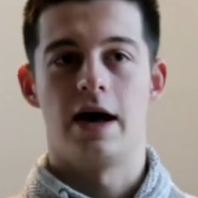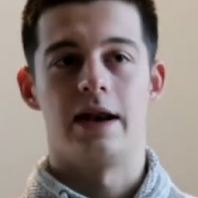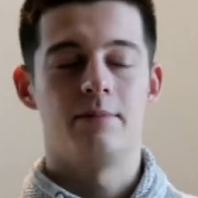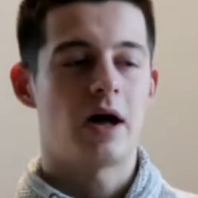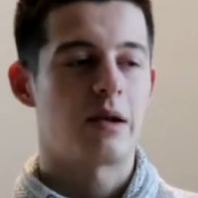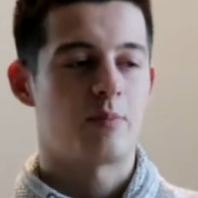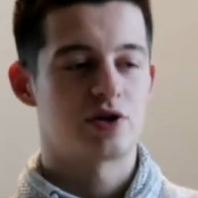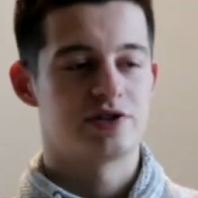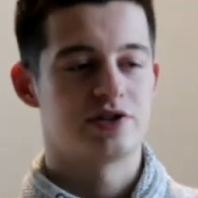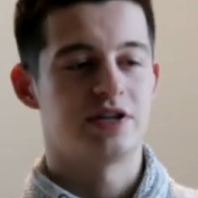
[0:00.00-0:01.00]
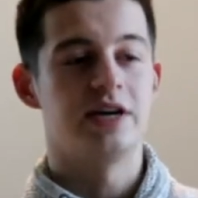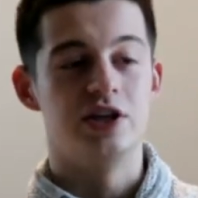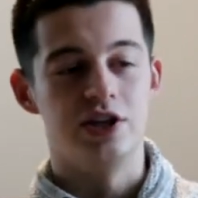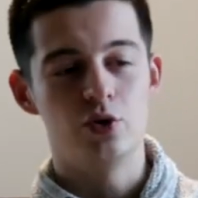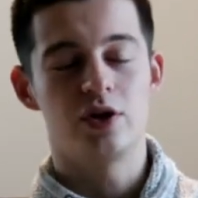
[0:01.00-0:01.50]
And I'm not a person to say
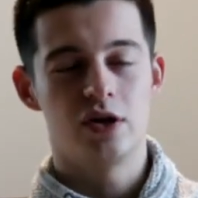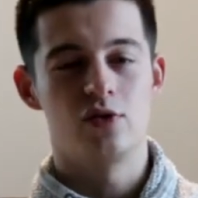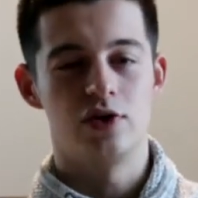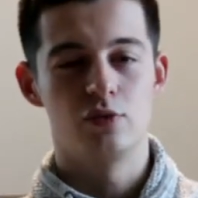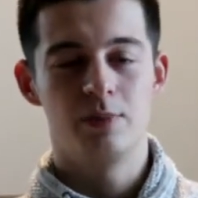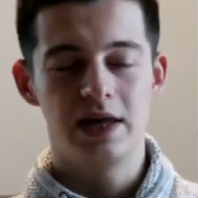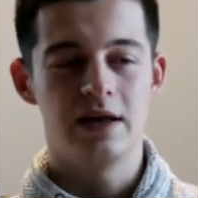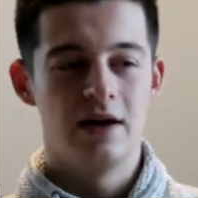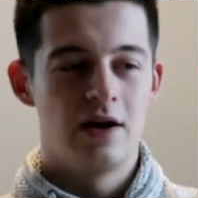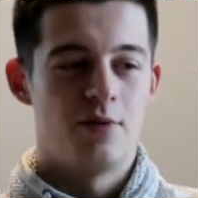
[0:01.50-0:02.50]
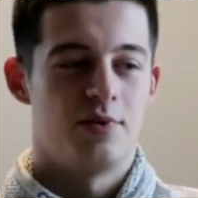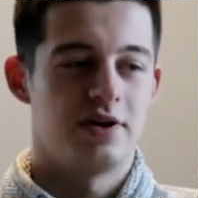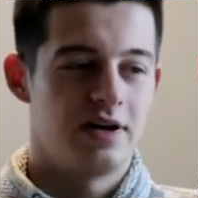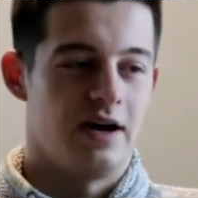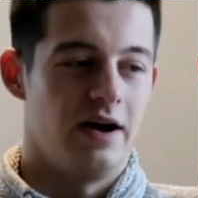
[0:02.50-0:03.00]
new year, new me,
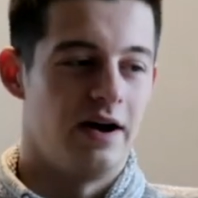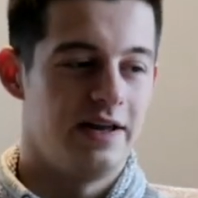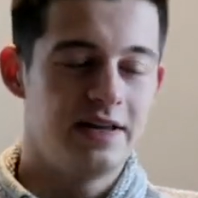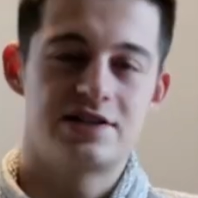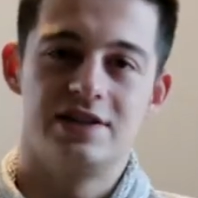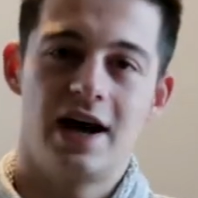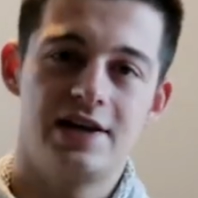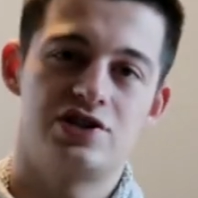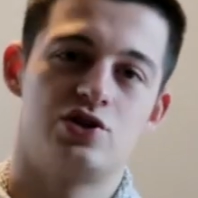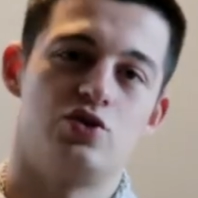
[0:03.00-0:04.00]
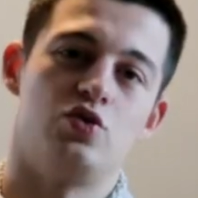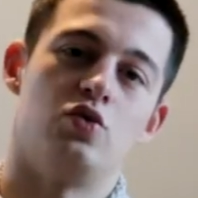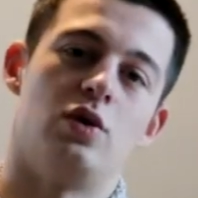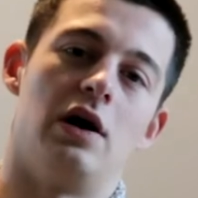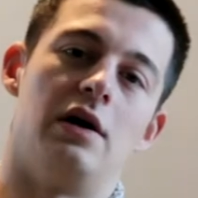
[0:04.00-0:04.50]
but it is nice
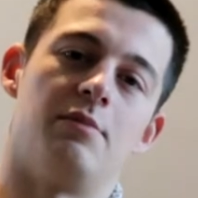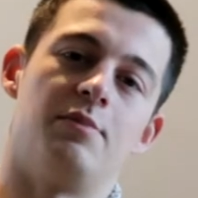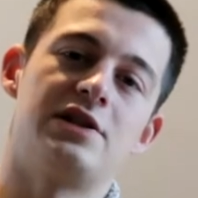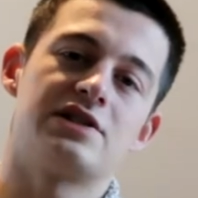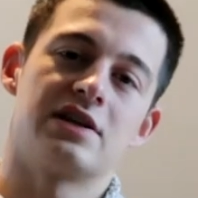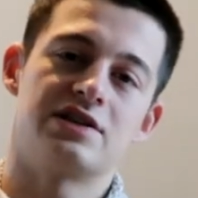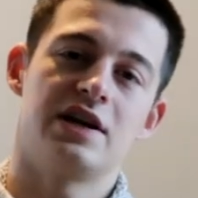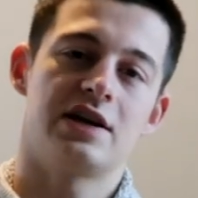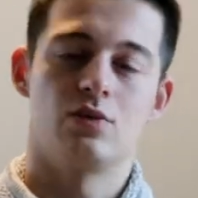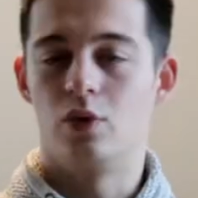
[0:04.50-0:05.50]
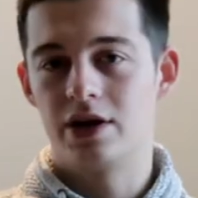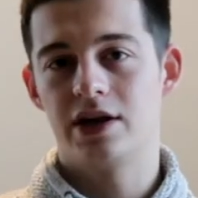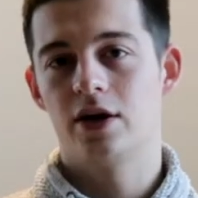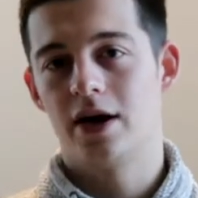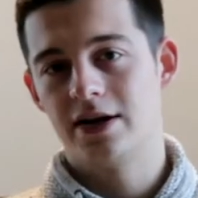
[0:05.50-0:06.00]
to basically take it 1
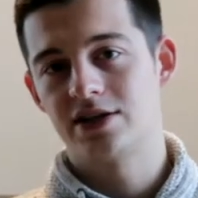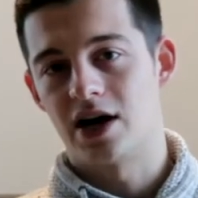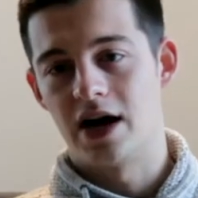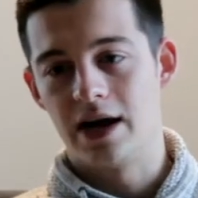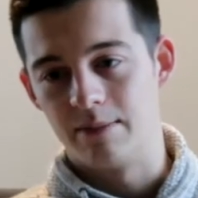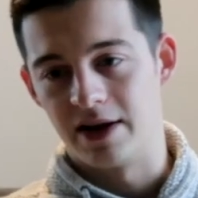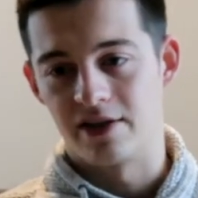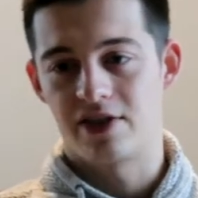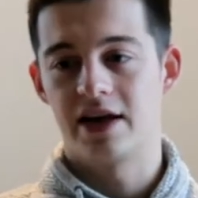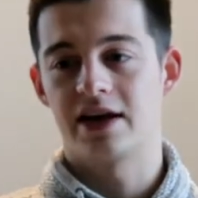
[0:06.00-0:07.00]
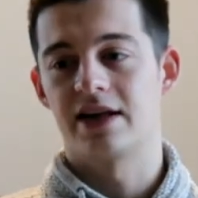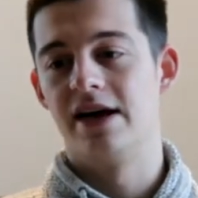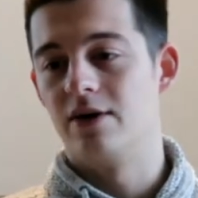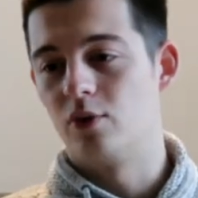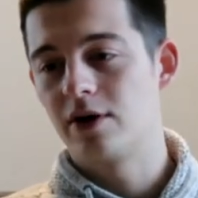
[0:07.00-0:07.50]
year at a time and think,
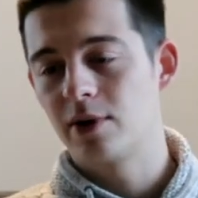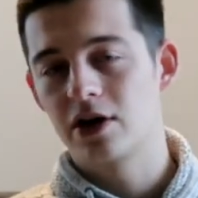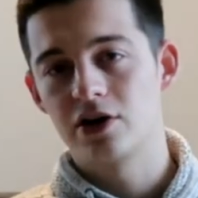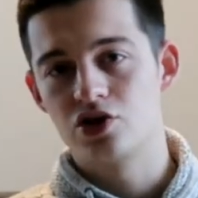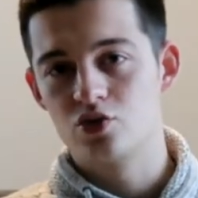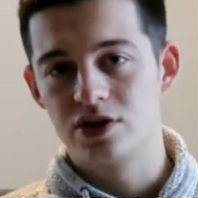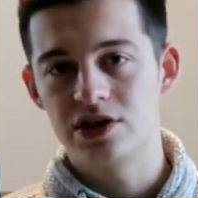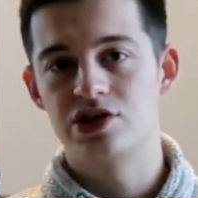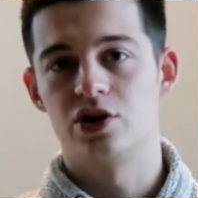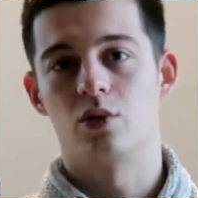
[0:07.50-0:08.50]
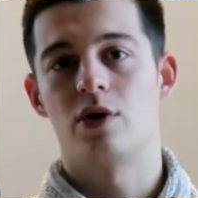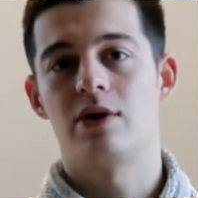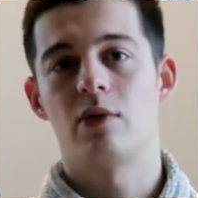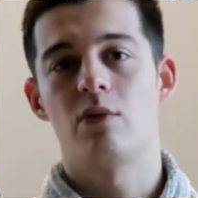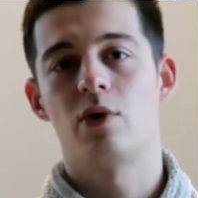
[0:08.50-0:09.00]
hey, what am I gonna do this year? What
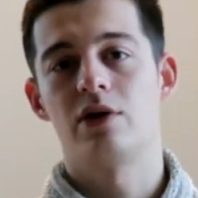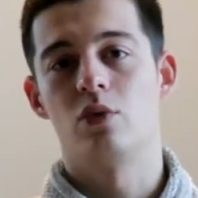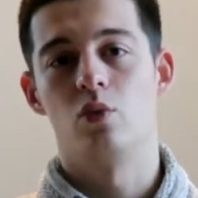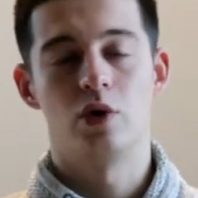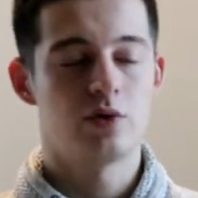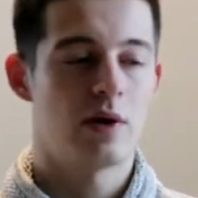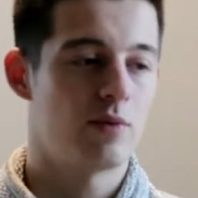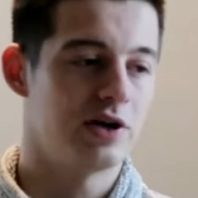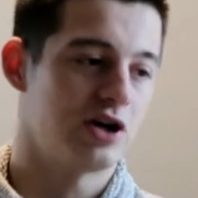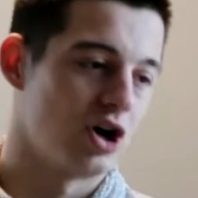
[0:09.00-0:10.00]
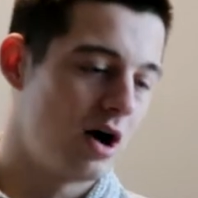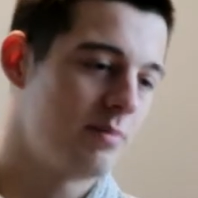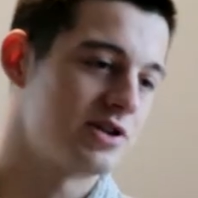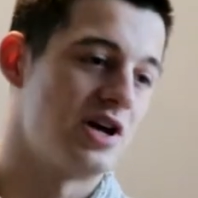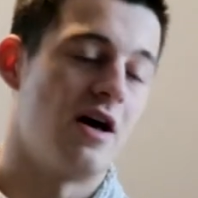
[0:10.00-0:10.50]
do I wanna
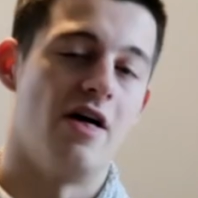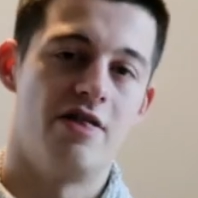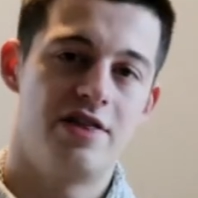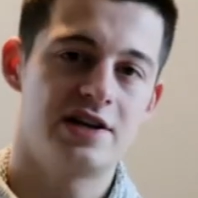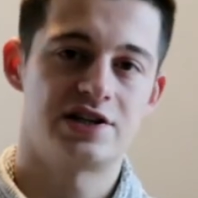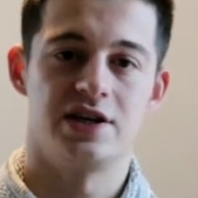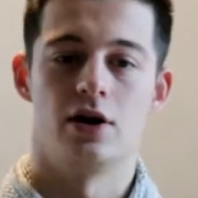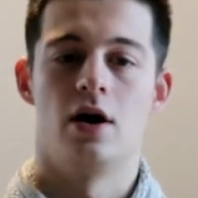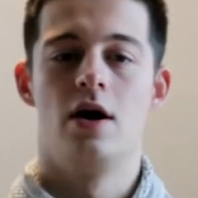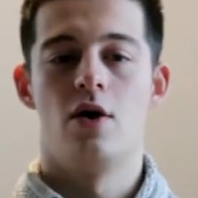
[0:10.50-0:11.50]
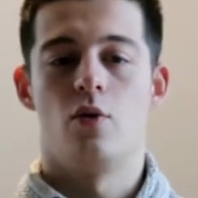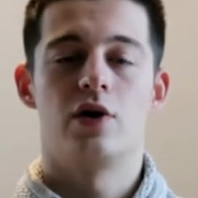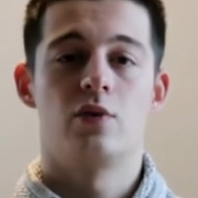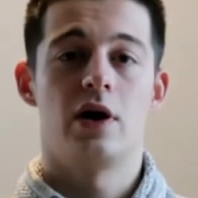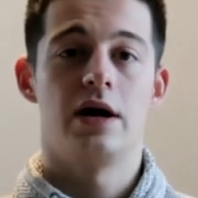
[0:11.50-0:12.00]
accomplish this year? Where
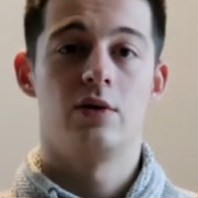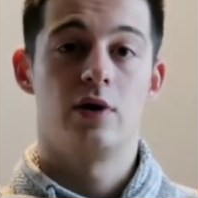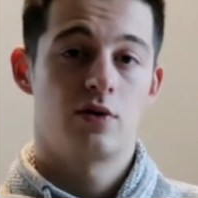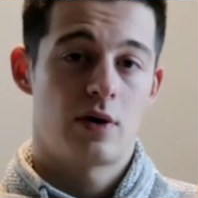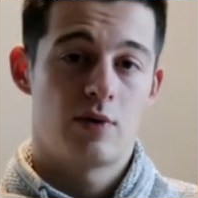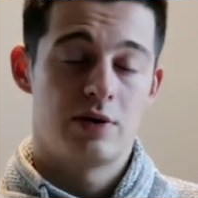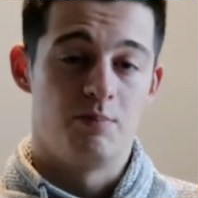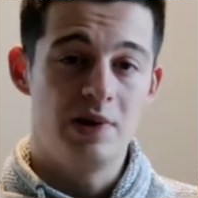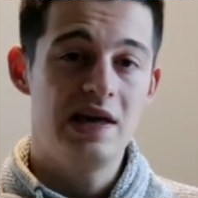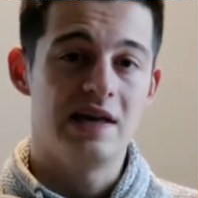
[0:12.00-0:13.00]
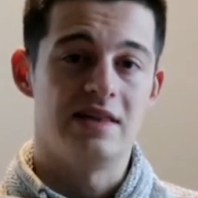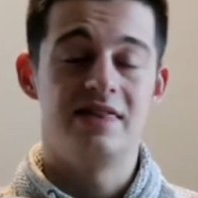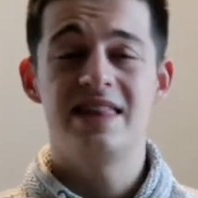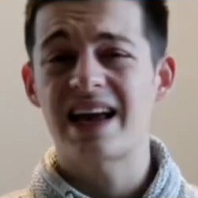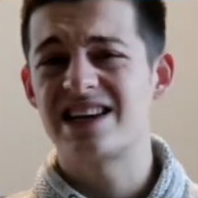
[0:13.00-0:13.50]
do I wanna be
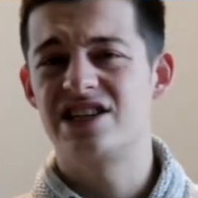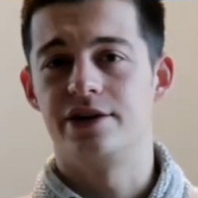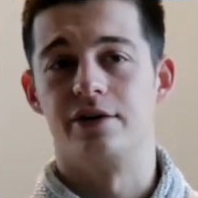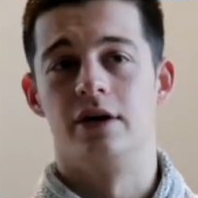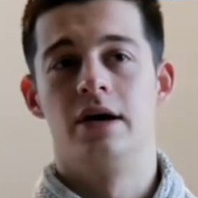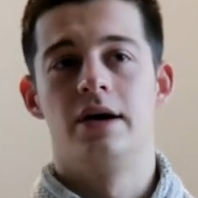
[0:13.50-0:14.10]
next year?